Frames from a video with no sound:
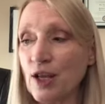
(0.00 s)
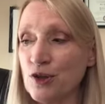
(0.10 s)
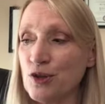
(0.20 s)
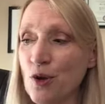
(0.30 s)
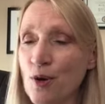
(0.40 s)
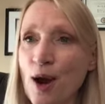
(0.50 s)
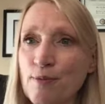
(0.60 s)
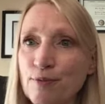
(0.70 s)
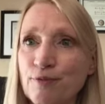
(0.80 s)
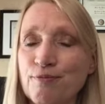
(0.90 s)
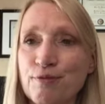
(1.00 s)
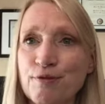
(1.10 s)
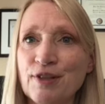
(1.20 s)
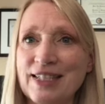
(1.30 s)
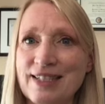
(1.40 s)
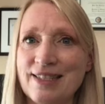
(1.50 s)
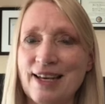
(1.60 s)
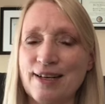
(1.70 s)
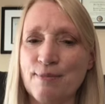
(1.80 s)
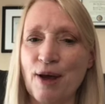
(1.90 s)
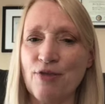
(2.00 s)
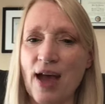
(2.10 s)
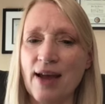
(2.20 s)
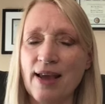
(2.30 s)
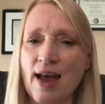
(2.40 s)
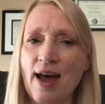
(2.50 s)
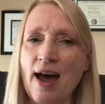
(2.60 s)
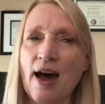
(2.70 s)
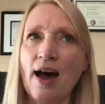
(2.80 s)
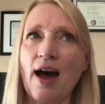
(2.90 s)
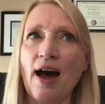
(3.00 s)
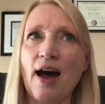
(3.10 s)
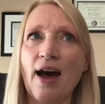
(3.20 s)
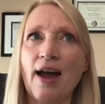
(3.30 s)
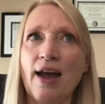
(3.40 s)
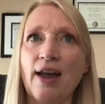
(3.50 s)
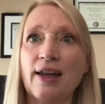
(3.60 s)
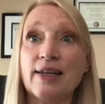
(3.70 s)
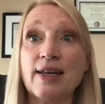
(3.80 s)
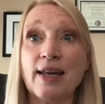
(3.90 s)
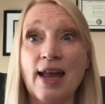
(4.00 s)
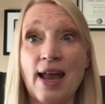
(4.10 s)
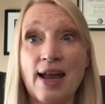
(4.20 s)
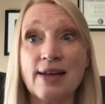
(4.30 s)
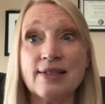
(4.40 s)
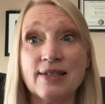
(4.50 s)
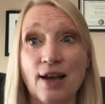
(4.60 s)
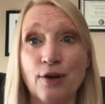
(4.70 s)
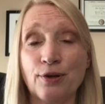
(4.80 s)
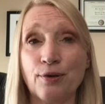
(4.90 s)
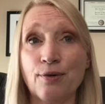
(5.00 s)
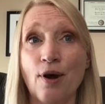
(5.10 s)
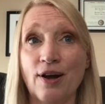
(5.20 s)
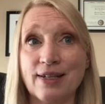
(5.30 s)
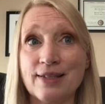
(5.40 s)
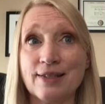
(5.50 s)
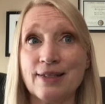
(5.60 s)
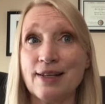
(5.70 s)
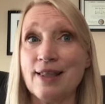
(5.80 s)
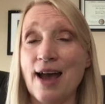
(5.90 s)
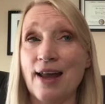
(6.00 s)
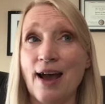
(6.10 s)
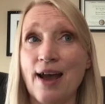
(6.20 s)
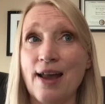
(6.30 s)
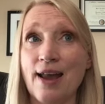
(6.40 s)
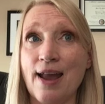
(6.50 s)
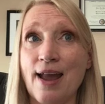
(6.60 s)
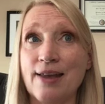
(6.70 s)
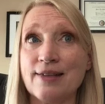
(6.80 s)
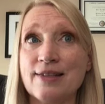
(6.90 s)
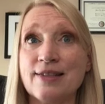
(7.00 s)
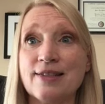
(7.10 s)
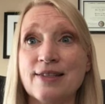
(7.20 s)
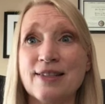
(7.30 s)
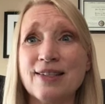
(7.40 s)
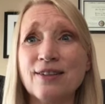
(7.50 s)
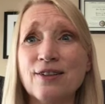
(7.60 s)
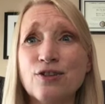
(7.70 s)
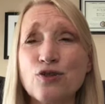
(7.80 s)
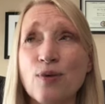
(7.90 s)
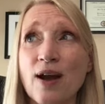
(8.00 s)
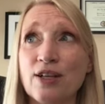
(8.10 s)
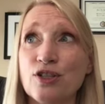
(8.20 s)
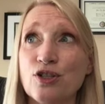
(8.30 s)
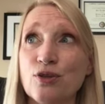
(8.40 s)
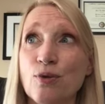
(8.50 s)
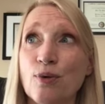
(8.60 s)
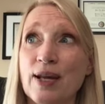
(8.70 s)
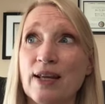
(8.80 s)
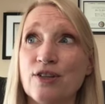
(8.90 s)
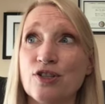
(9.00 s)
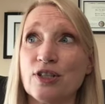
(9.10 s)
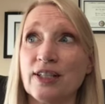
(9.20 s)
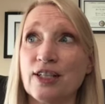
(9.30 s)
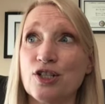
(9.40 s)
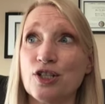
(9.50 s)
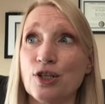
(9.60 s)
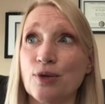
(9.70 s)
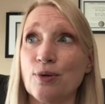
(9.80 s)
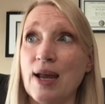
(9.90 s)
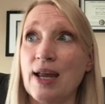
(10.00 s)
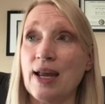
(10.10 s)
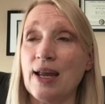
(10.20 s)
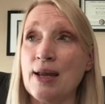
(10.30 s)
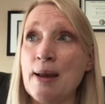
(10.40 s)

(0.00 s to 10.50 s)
So I'm been really excited about that. I can tell you honestly that I still try to occasionally do a